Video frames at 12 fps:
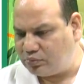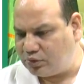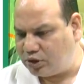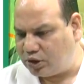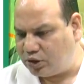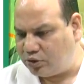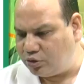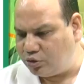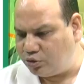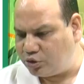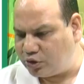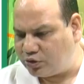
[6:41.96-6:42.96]
then
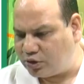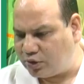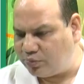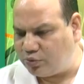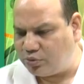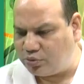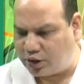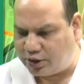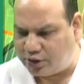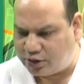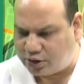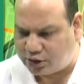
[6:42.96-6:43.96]
you just have to
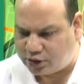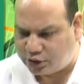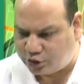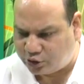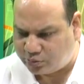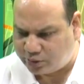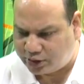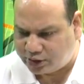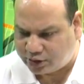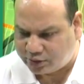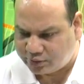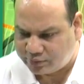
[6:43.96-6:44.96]
write in the
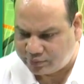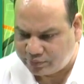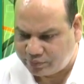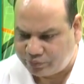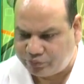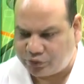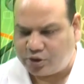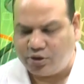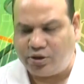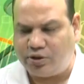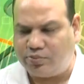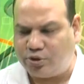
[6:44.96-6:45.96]
denominator
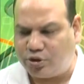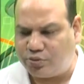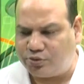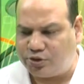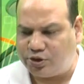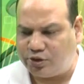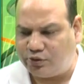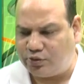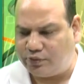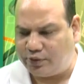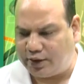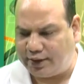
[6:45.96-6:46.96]
number of shares
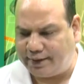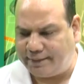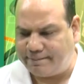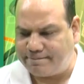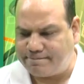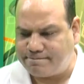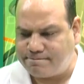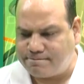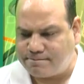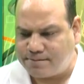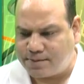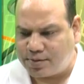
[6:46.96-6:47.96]
of A.
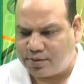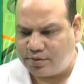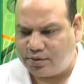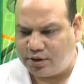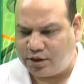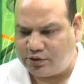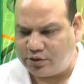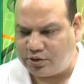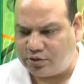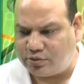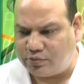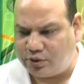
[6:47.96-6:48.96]
Next
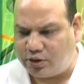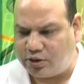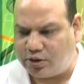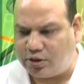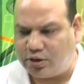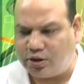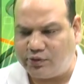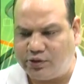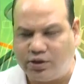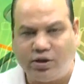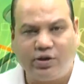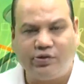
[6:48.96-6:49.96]
is when the
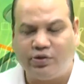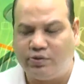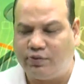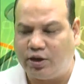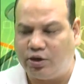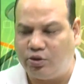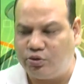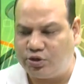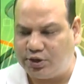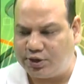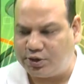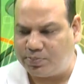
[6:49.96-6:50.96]
synergy value is
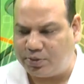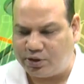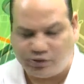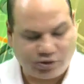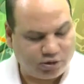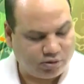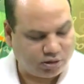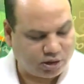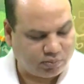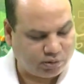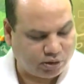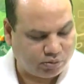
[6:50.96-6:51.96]
expressed in
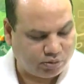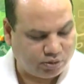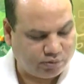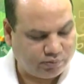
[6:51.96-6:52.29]
amount.